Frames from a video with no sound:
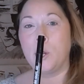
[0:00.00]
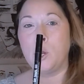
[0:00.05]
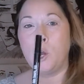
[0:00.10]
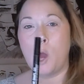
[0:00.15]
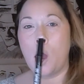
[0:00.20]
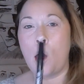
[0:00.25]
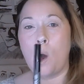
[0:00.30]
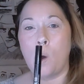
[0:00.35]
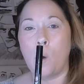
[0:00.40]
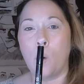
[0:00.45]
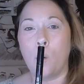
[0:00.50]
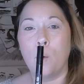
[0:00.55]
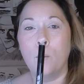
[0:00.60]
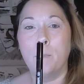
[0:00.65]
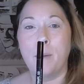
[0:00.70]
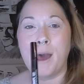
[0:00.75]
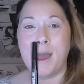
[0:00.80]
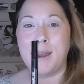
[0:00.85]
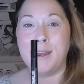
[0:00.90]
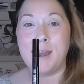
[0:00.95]
Go
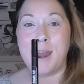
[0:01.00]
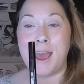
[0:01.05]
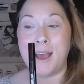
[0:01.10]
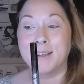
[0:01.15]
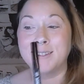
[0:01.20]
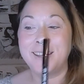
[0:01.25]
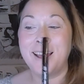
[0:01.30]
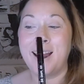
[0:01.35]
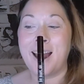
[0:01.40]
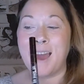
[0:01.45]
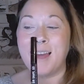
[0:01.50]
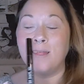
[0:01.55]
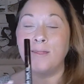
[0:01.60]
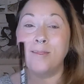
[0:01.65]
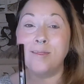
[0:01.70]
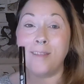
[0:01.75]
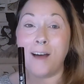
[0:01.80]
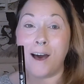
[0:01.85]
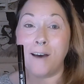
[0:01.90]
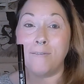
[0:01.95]
by NYX, and I
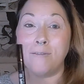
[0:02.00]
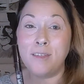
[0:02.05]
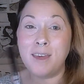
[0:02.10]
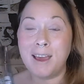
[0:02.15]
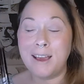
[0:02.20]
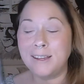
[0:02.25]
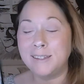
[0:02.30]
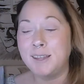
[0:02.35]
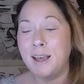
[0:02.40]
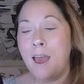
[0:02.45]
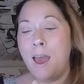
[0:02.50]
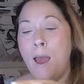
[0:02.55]
love this